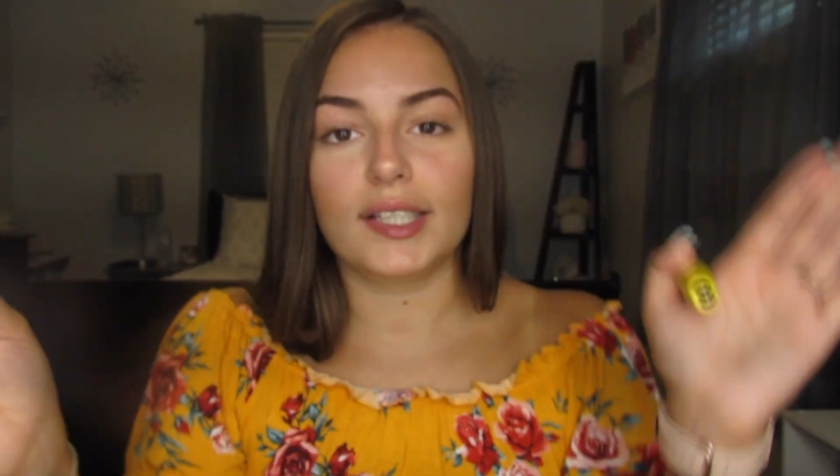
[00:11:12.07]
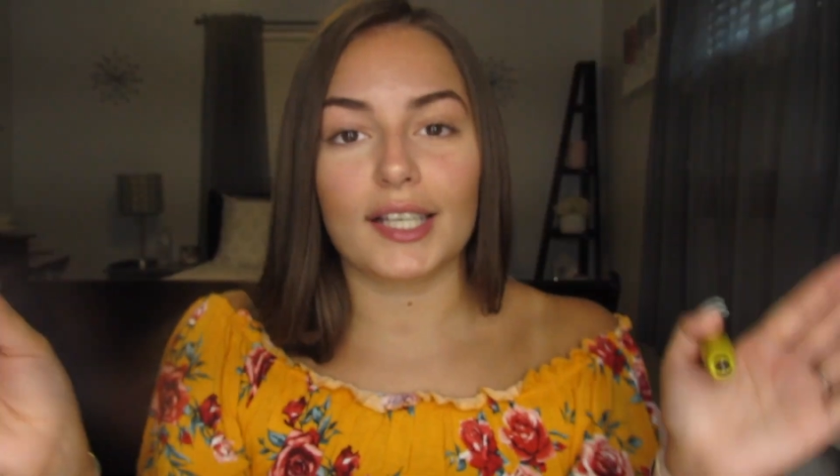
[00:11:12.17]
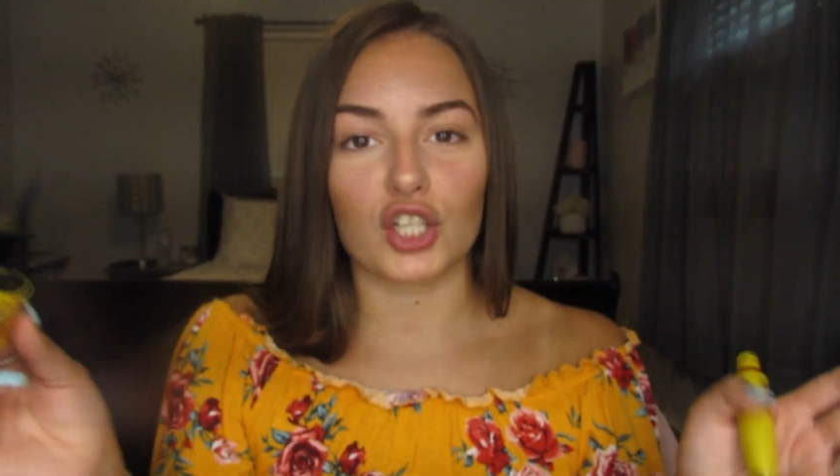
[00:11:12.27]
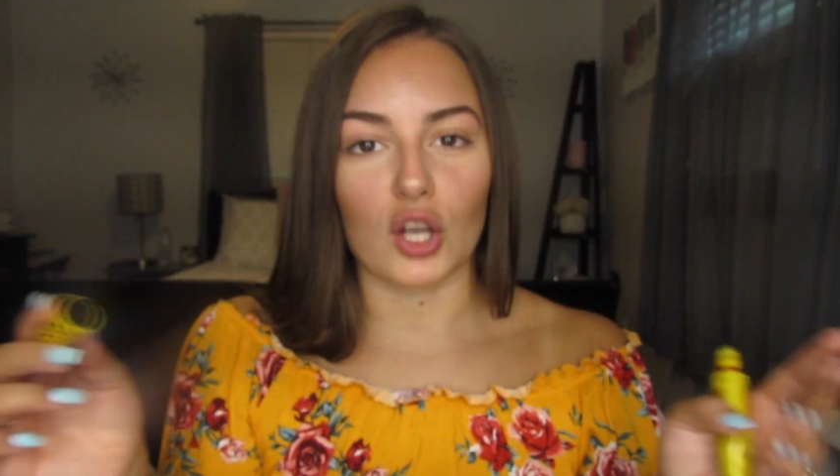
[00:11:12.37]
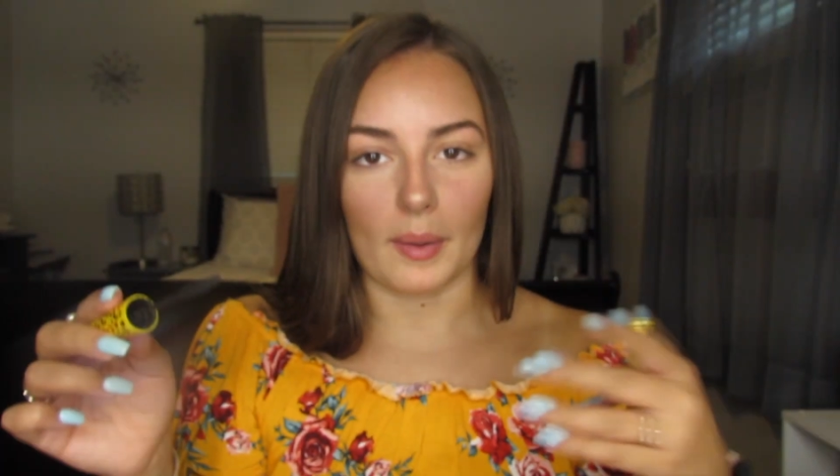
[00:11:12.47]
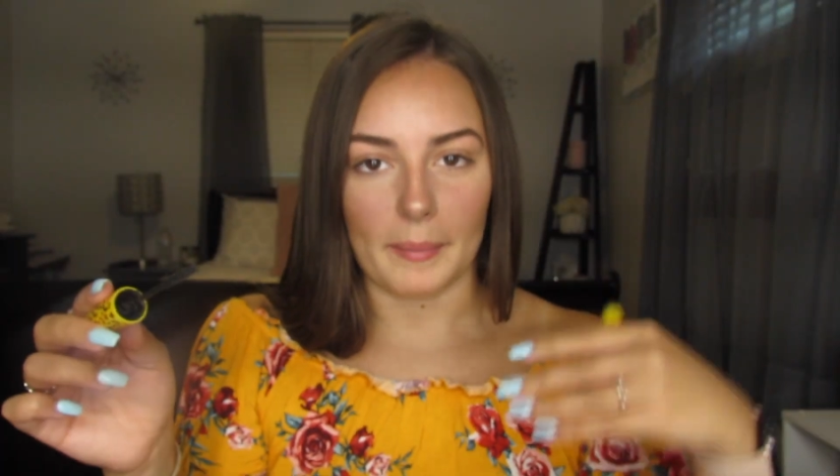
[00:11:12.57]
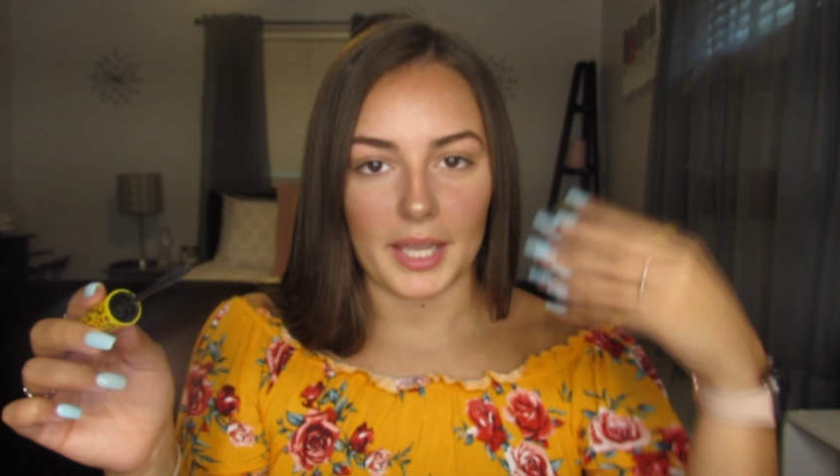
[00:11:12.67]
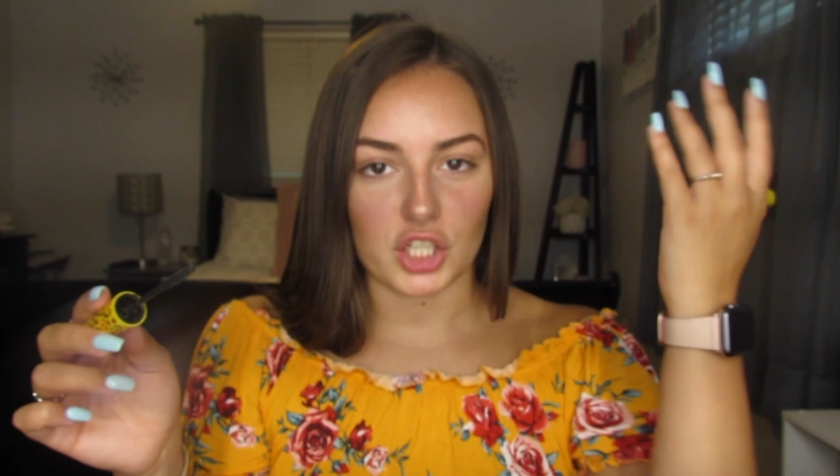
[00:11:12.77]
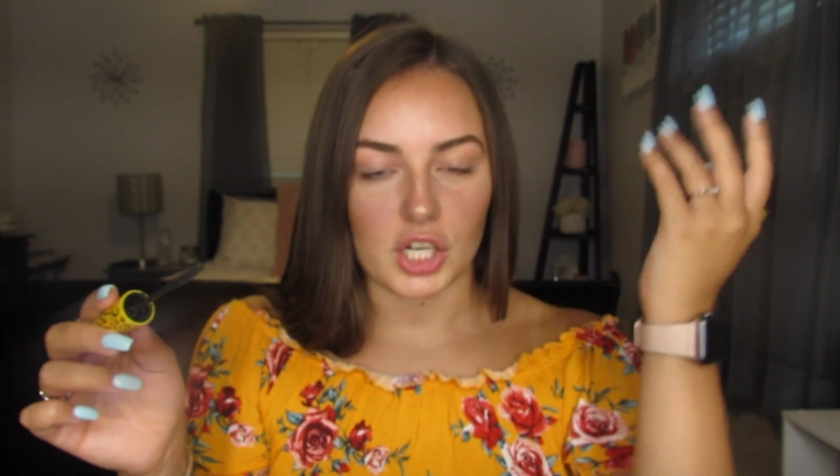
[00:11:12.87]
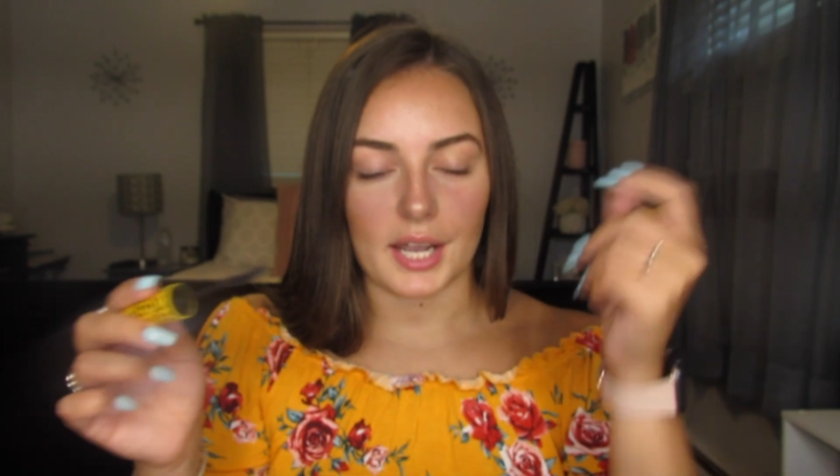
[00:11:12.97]
so it
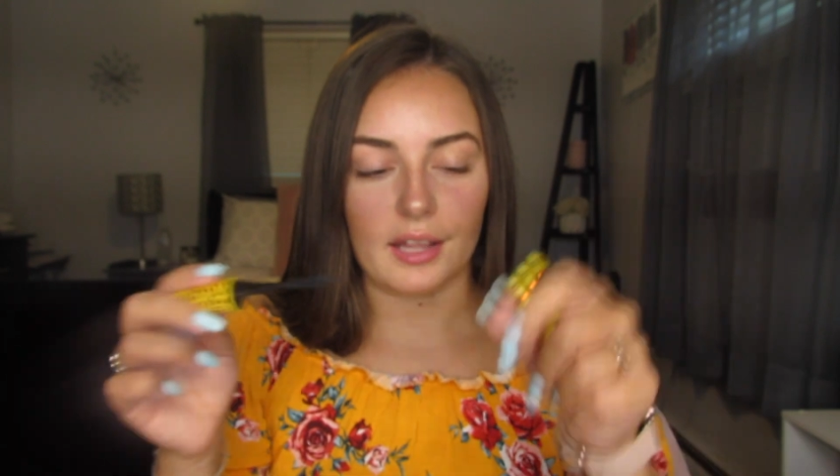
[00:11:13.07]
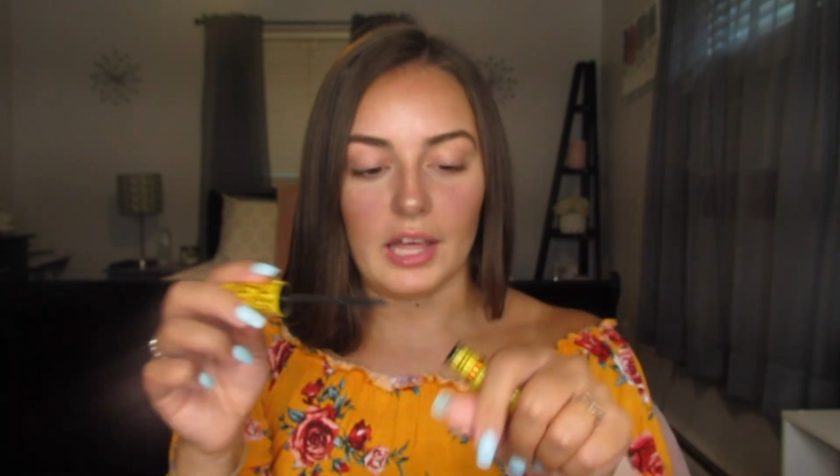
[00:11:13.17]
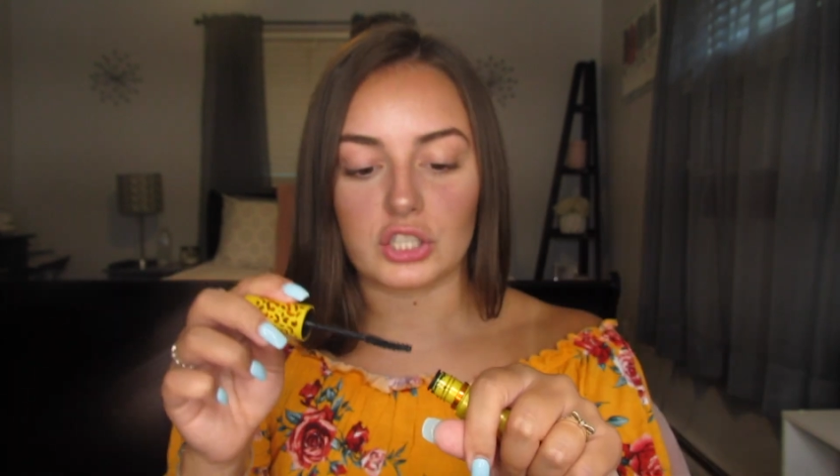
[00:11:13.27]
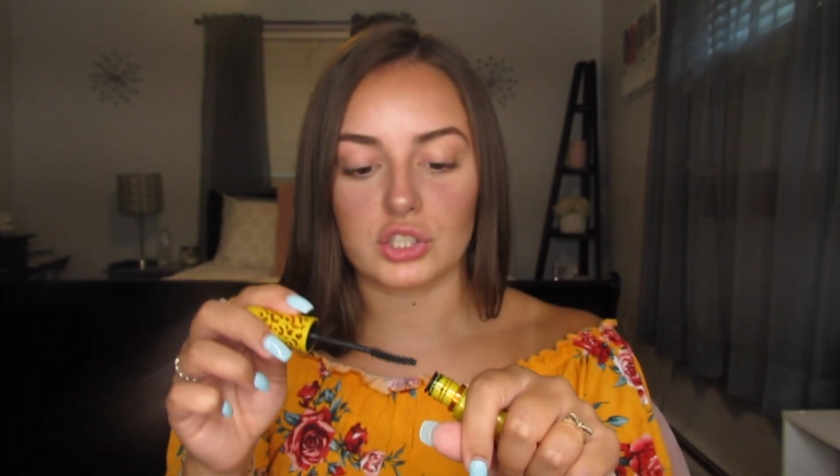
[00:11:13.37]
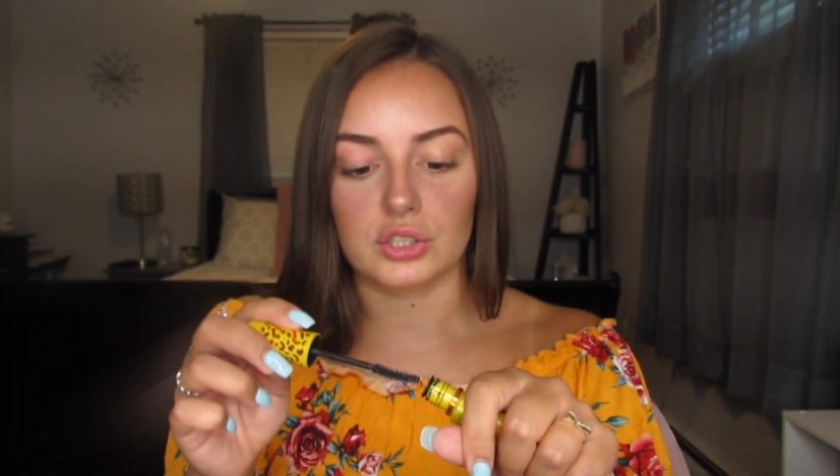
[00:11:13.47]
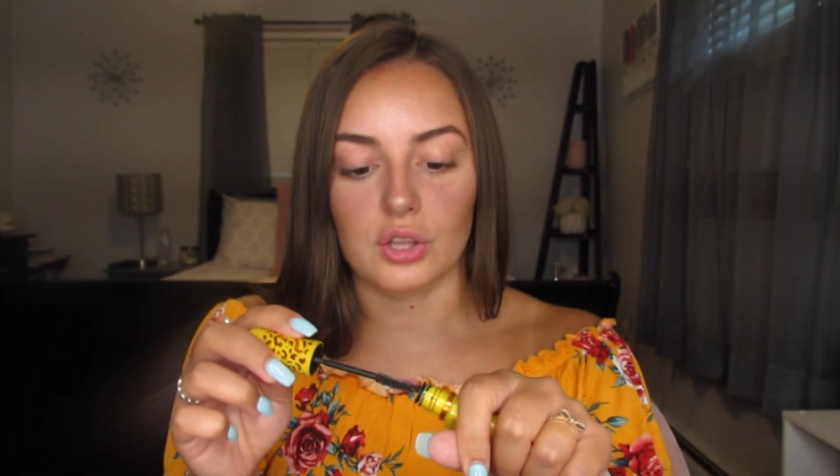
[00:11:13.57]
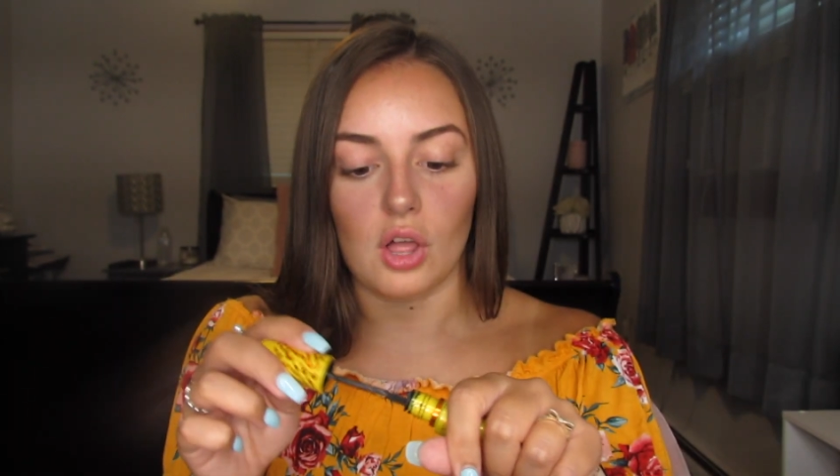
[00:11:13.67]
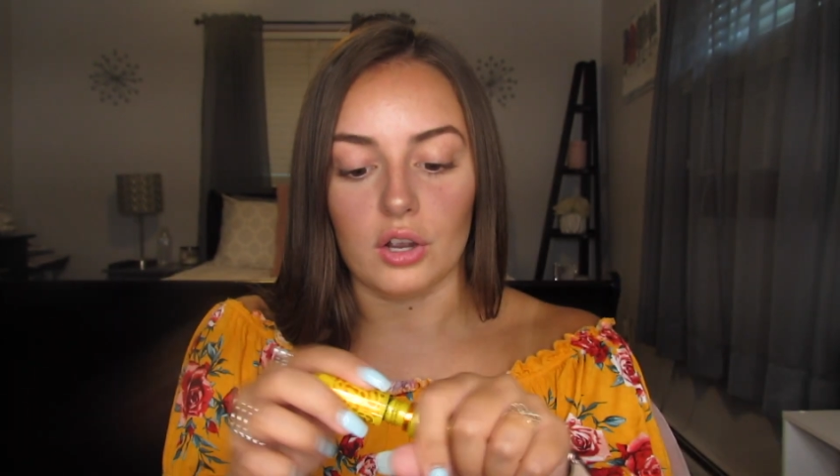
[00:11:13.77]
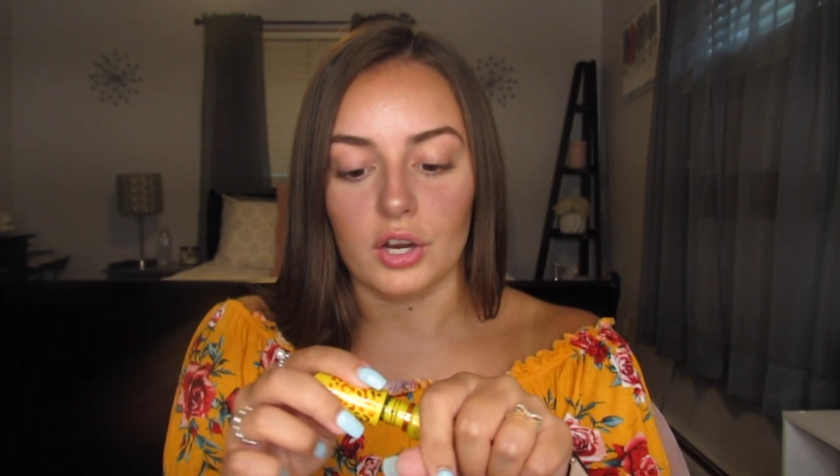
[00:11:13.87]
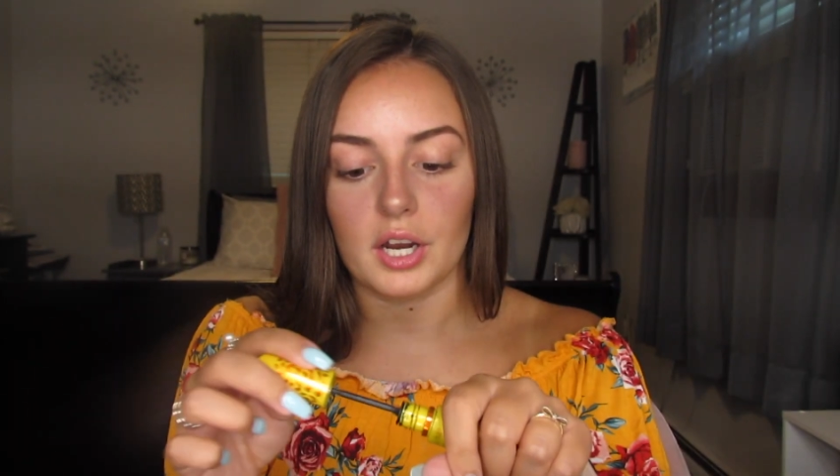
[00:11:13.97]
makes your eyelashes
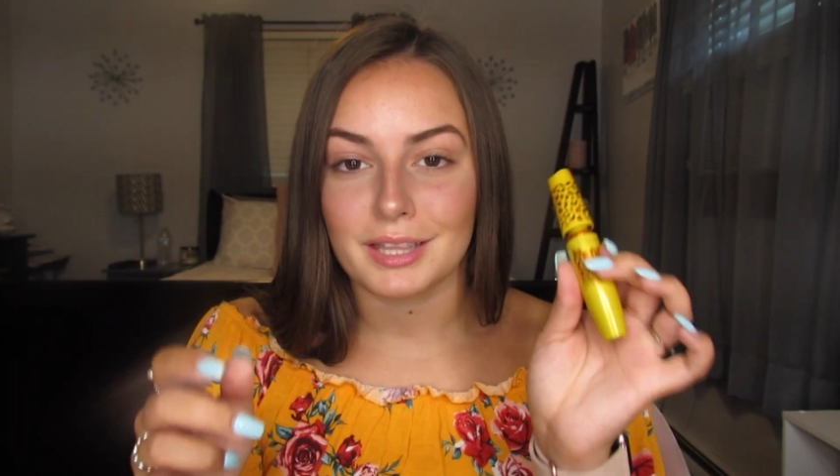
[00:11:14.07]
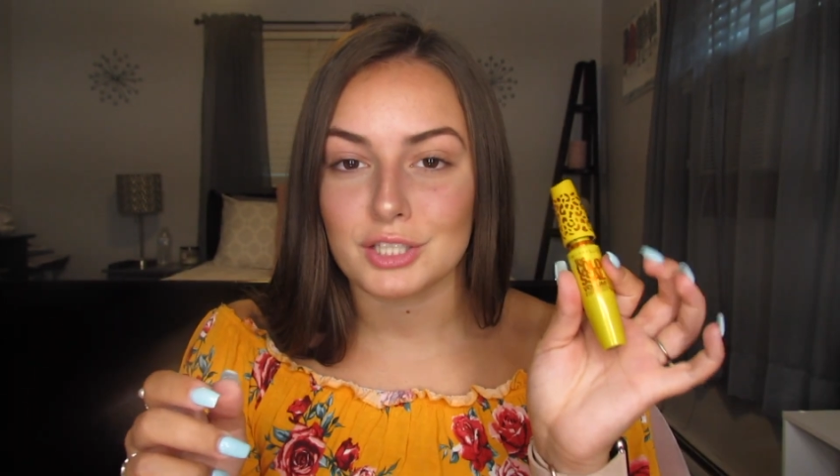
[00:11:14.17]
longer.